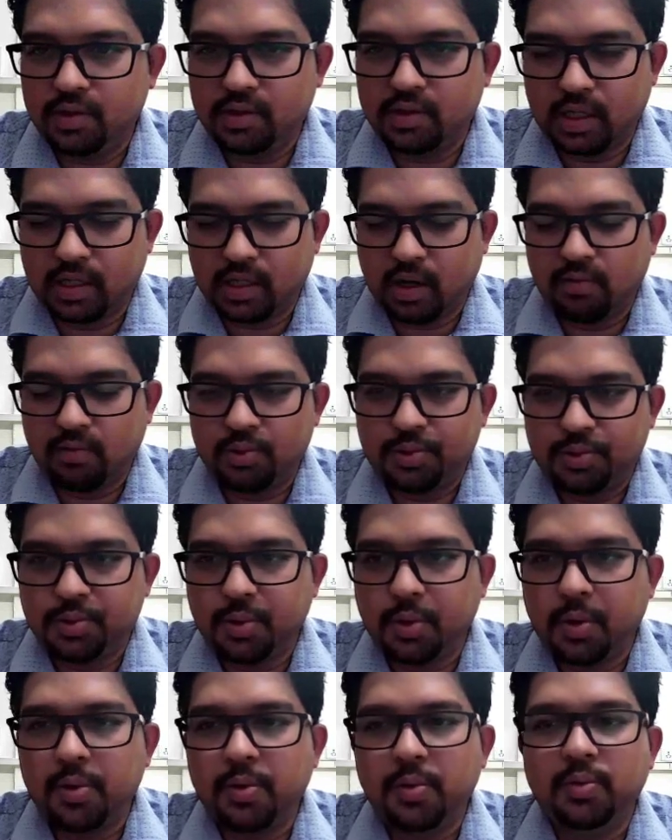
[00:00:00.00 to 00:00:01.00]
keywords that
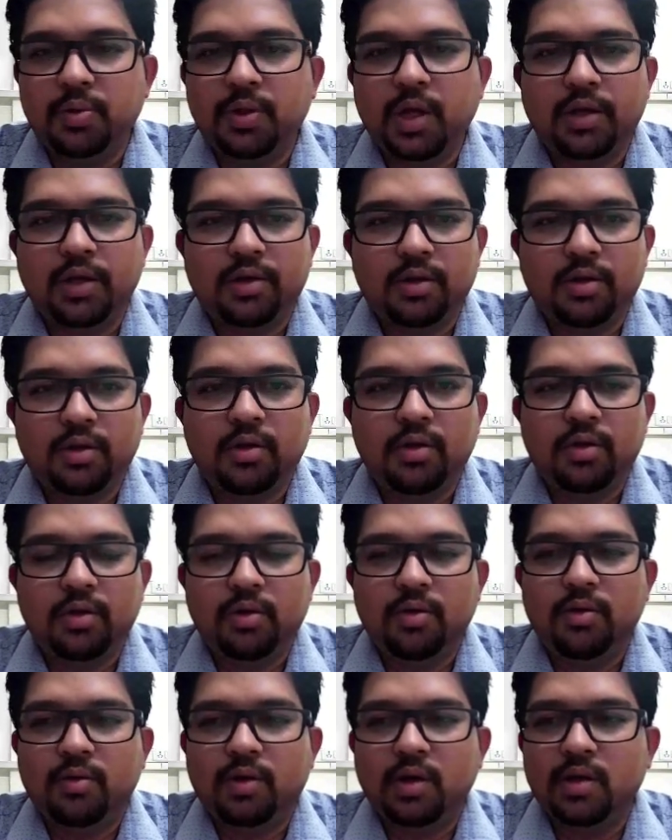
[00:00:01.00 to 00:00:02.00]
I will show you that
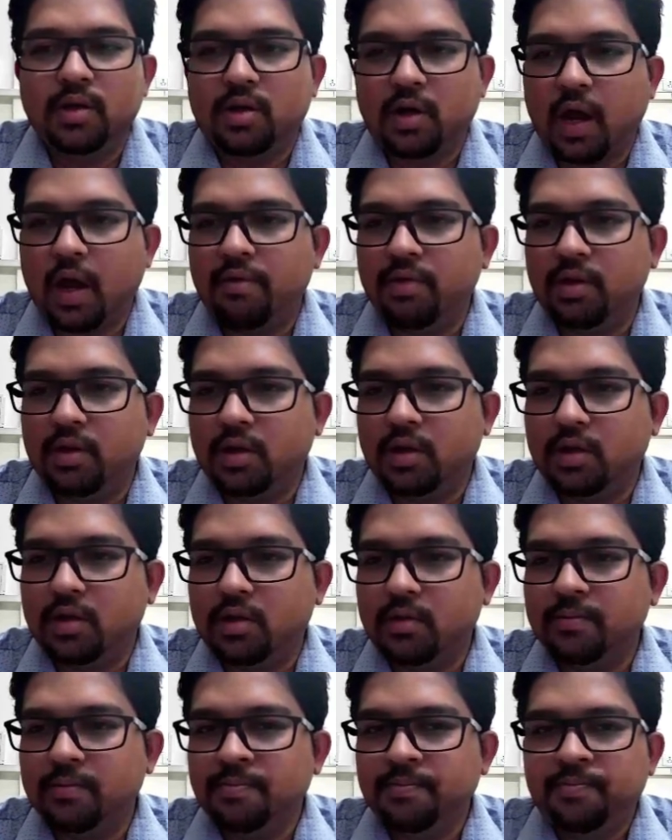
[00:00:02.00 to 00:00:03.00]
you can try
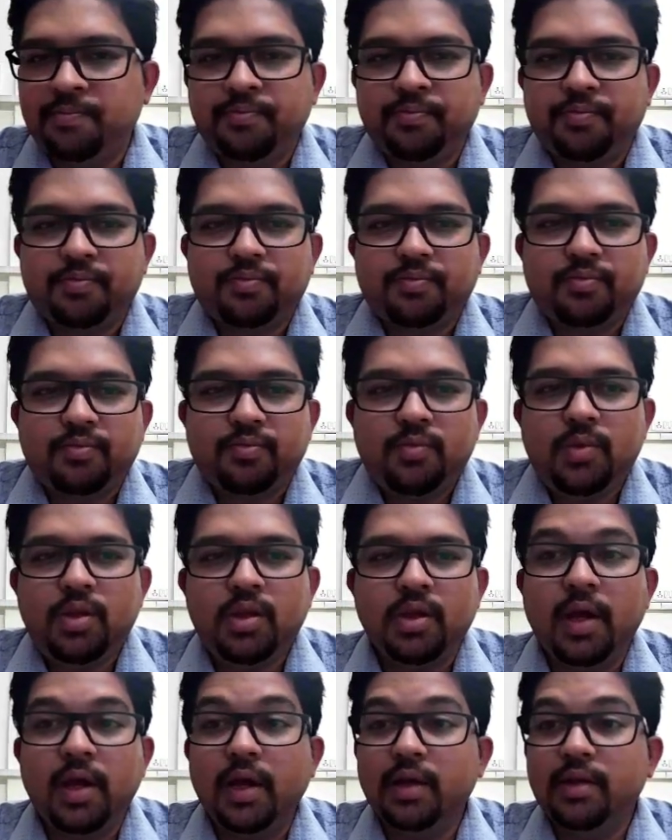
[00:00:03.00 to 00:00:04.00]
with it,
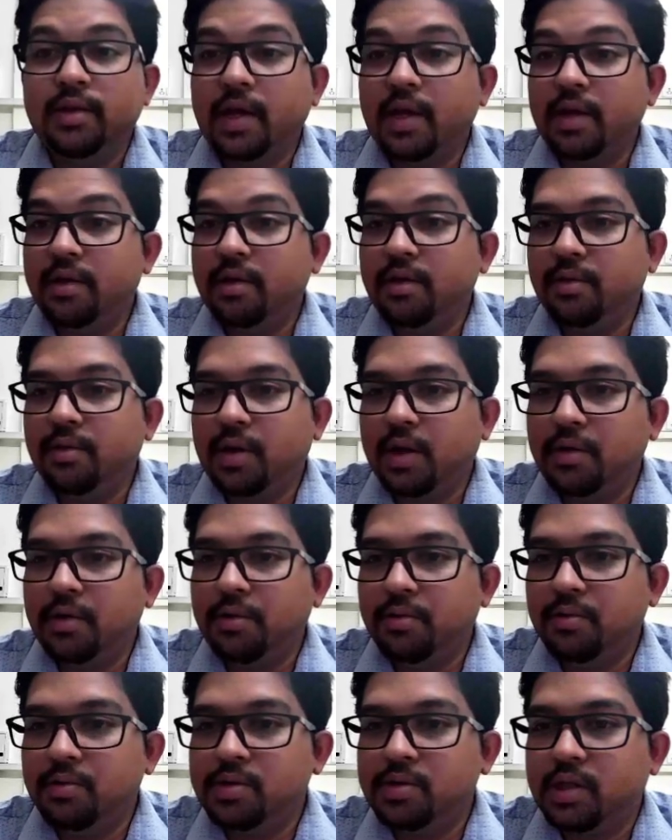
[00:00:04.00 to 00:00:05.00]
and then
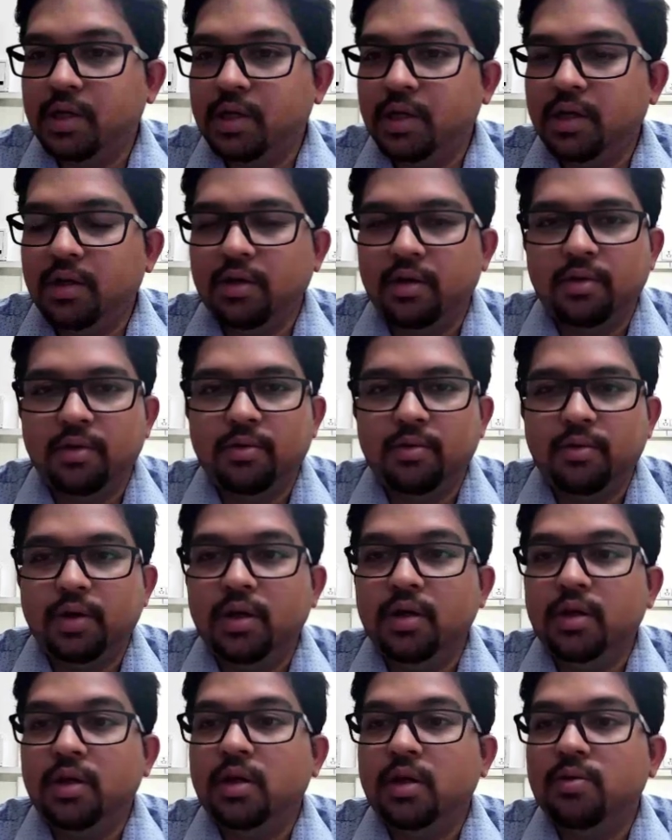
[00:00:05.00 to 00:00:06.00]
you can use the,
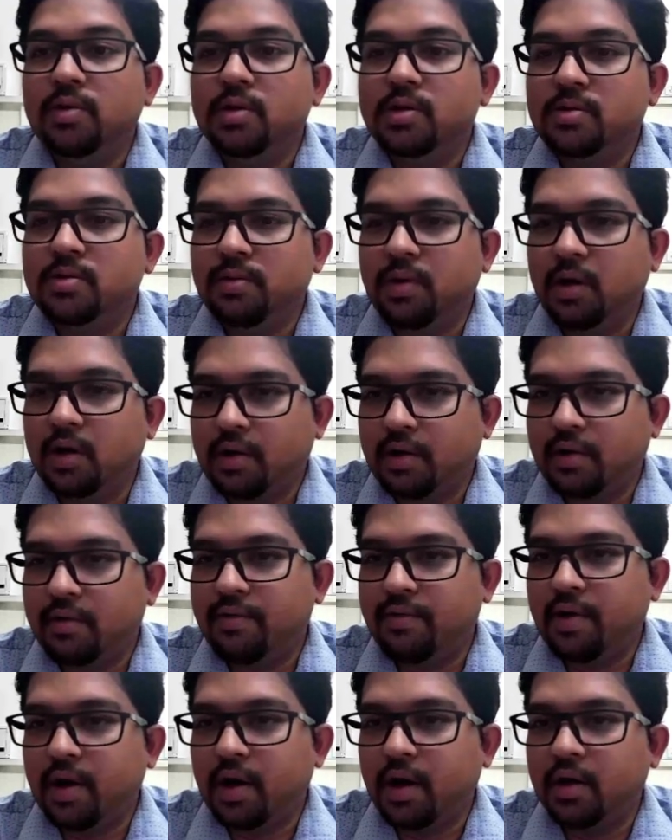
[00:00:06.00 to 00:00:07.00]
you know, int equals to
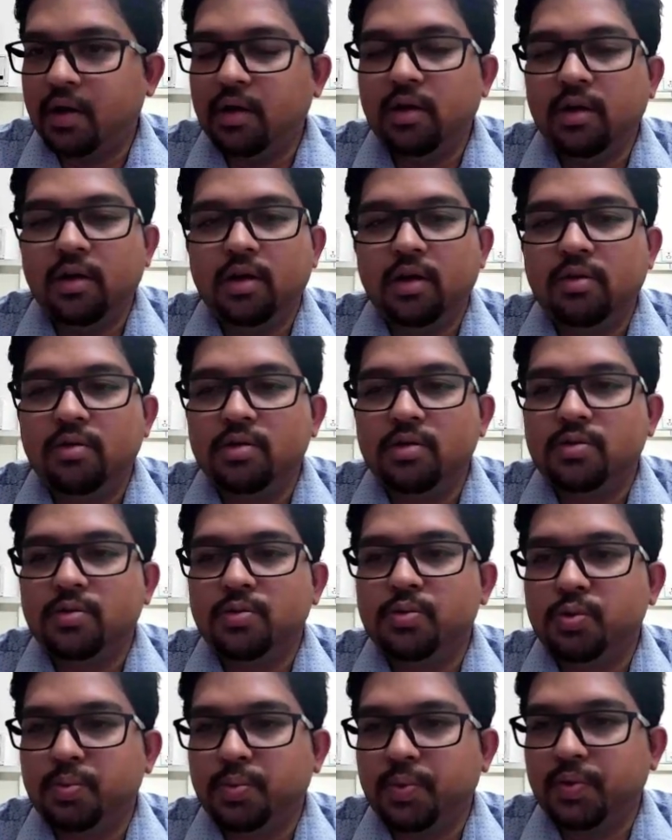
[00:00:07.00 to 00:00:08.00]
ultra fine, int
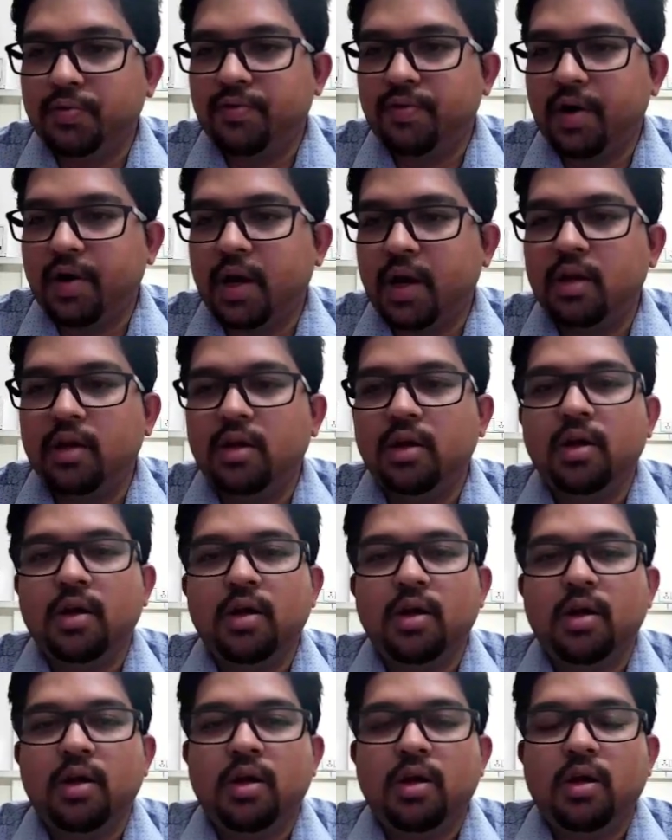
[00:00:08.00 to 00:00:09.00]
equals to super
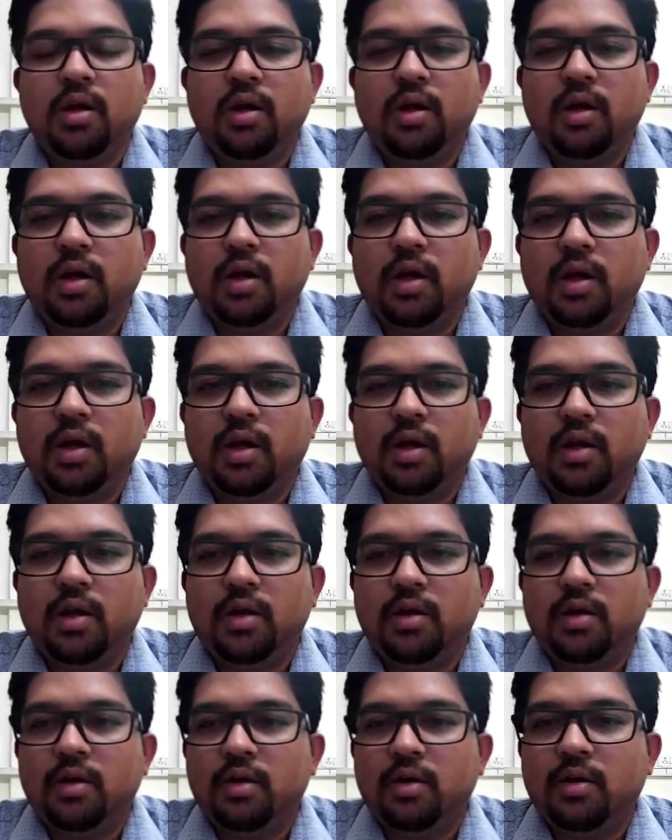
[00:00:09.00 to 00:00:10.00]
fine,
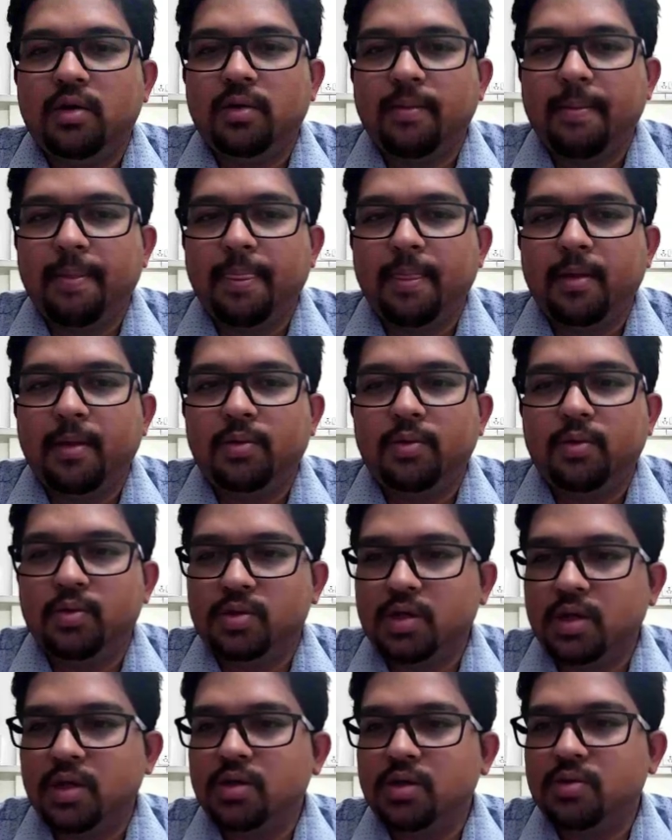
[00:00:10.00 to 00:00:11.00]
and
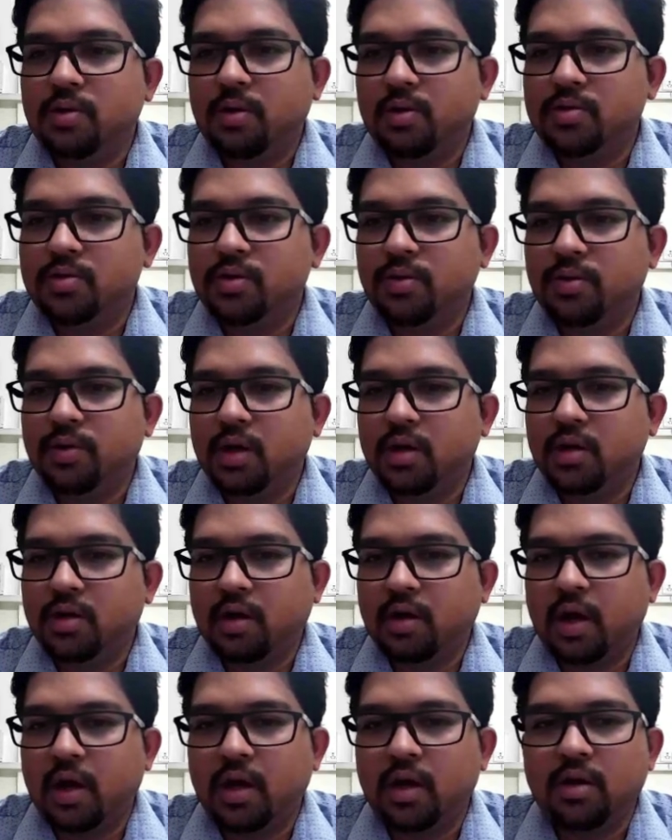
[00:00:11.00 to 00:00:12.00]
those things also
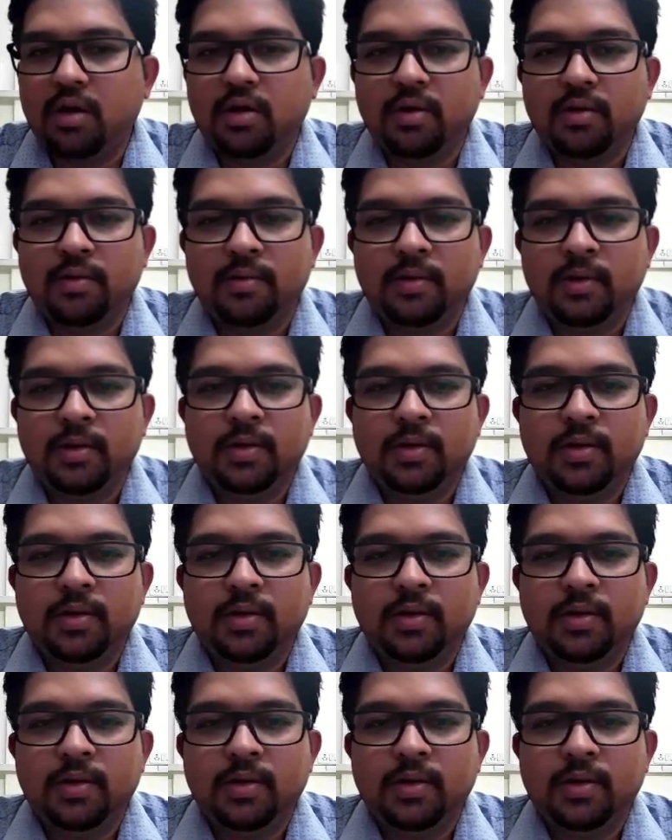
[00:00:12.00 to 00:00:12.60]
you can try.